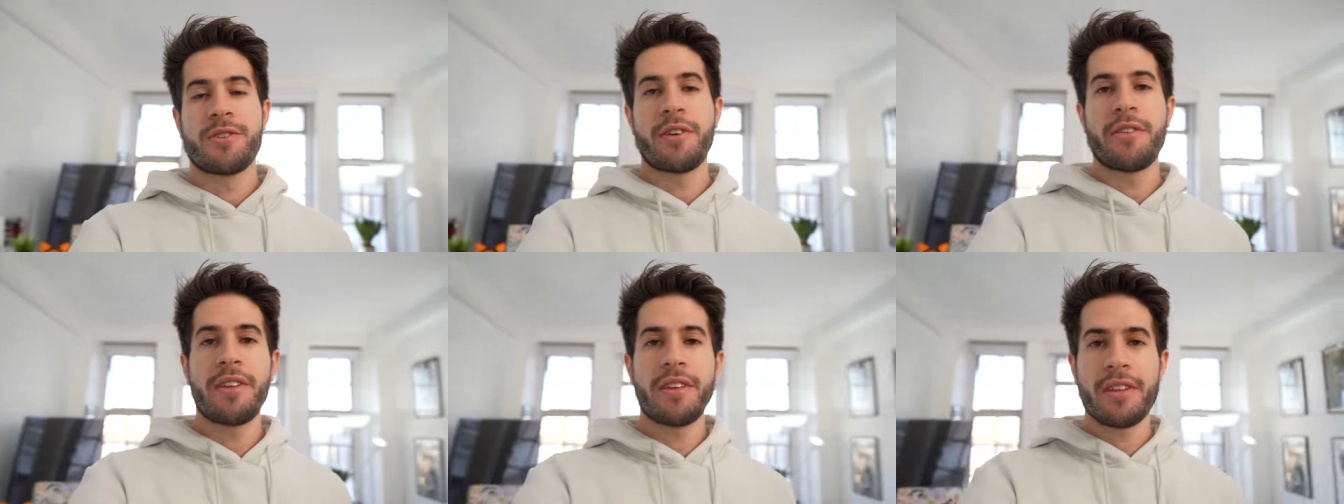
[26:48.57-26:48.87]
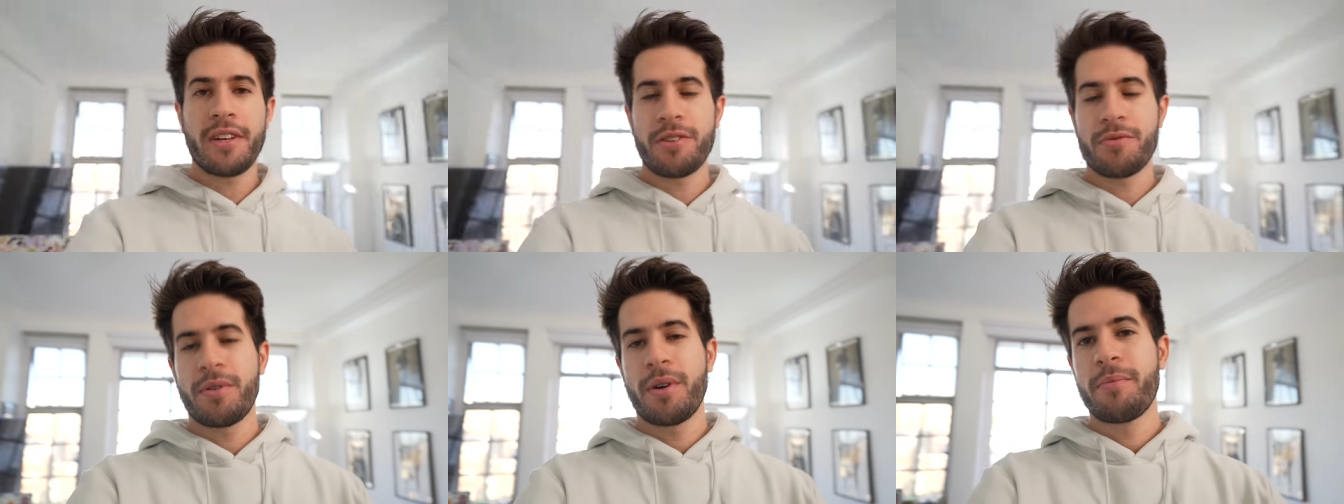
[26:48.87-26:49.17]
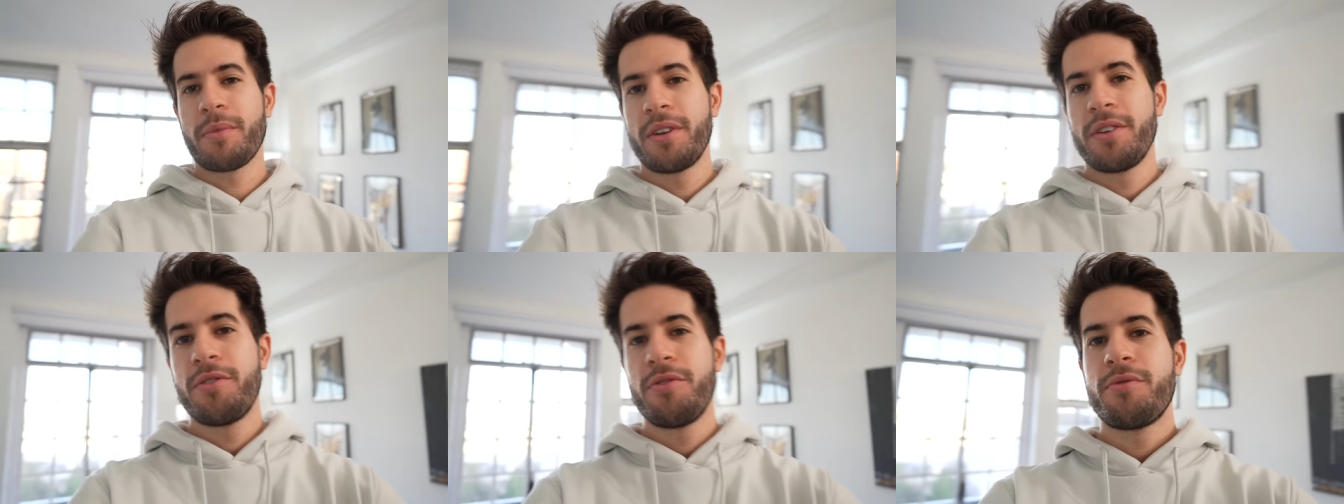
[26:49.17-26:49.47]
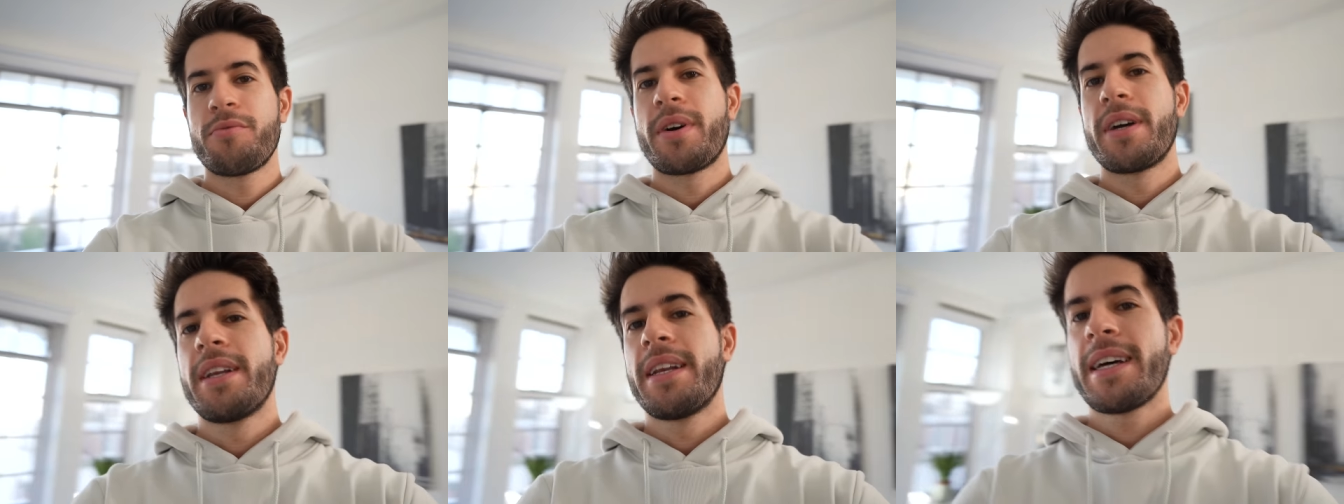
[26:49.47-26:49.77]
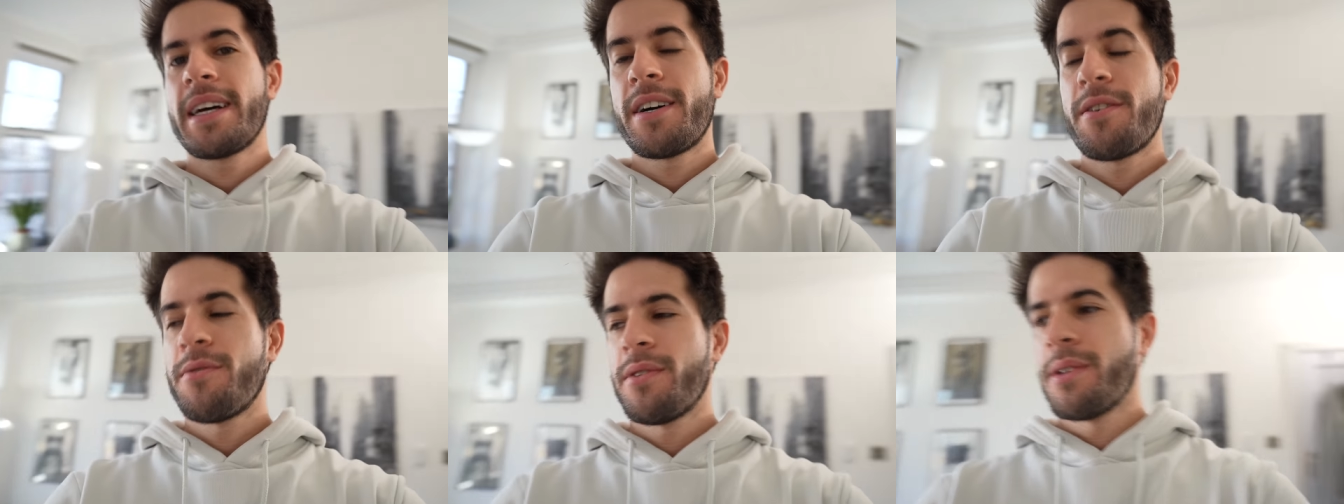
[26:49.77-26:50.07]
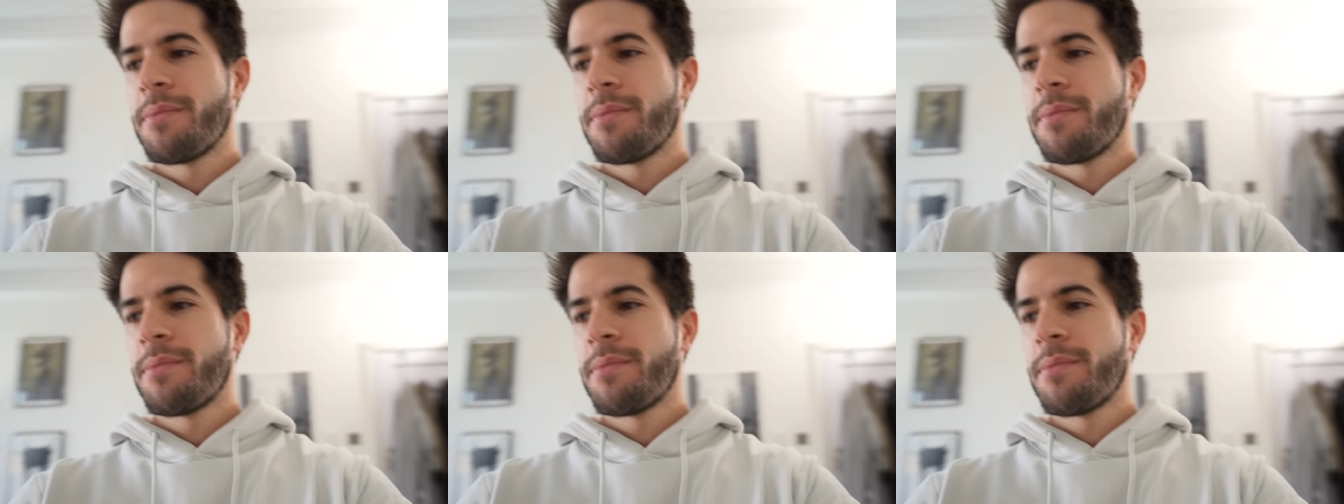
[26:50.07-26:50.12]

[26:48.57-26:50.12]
So I think that's what I'm gonna do right now.